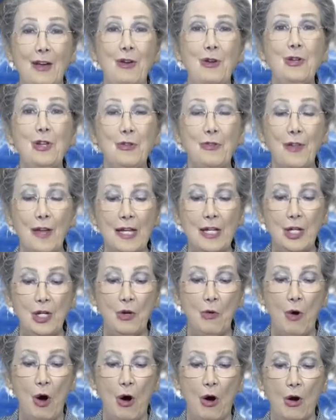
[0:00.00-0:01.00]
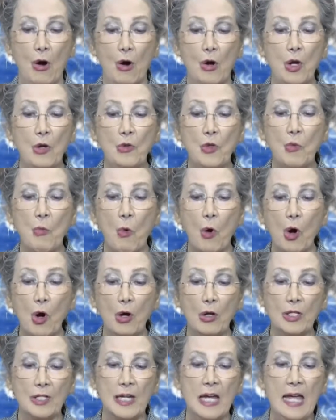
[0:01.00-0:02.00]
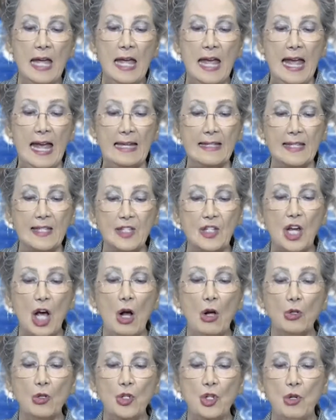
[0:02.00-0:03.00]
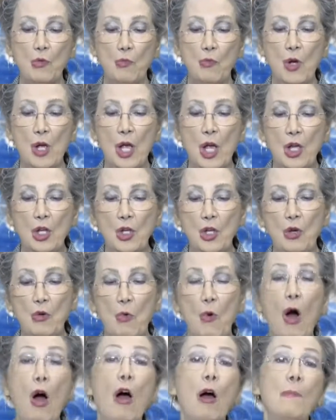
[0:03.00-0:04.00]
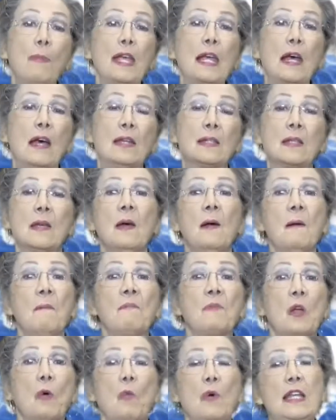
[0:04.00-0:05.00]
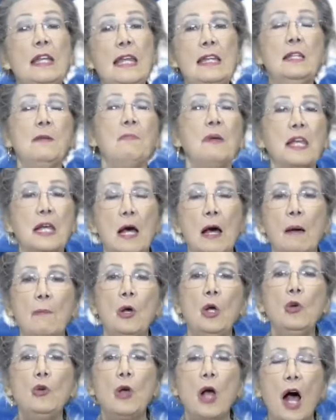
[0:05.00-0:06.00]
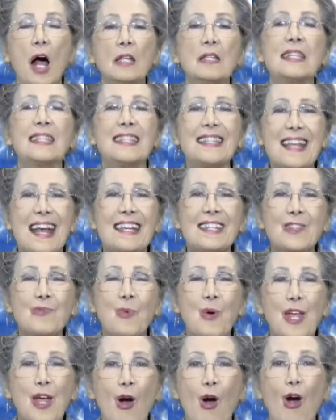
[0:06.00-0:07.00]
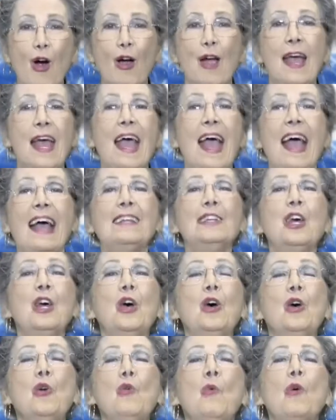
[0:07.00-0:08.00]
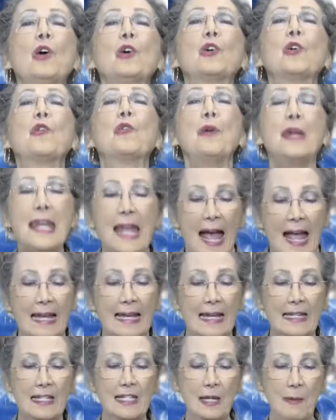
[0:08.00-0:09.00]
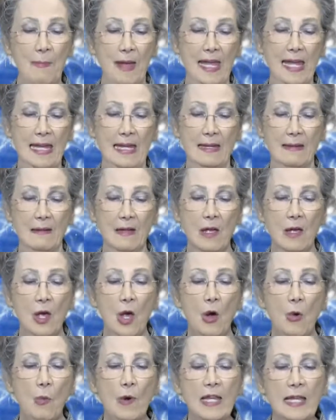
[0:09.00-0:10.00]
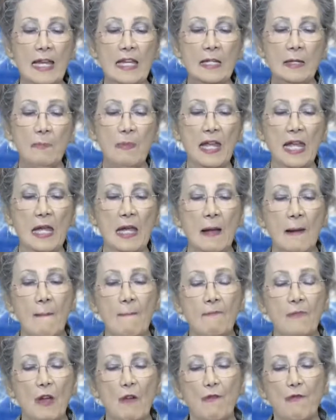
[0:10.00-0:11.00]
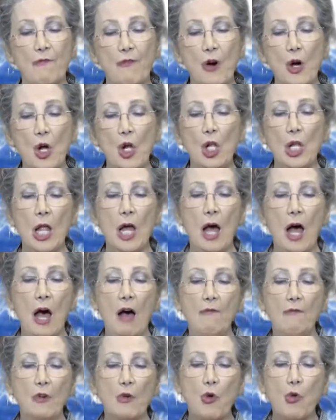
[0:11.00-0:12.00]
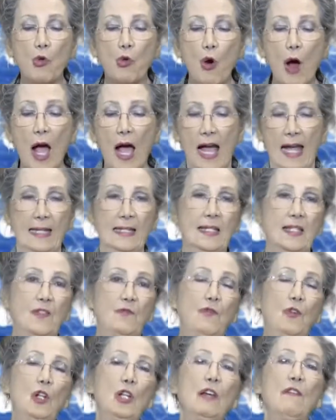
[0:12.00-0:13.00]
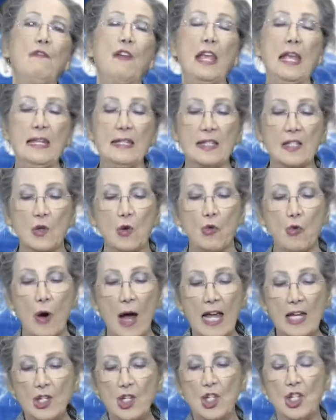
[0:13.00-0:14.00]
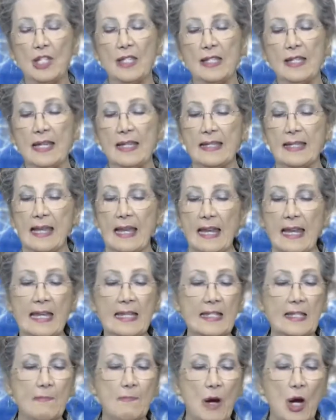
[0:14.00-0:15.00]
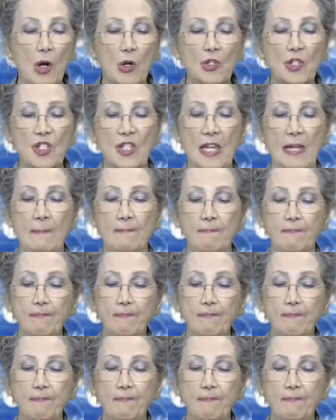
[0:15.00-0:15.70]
who you think you are or who the world has told you you are, because we need to become who God says we are and who we're created to be. We need to be full of Christ, full of His graciousness and His mercy.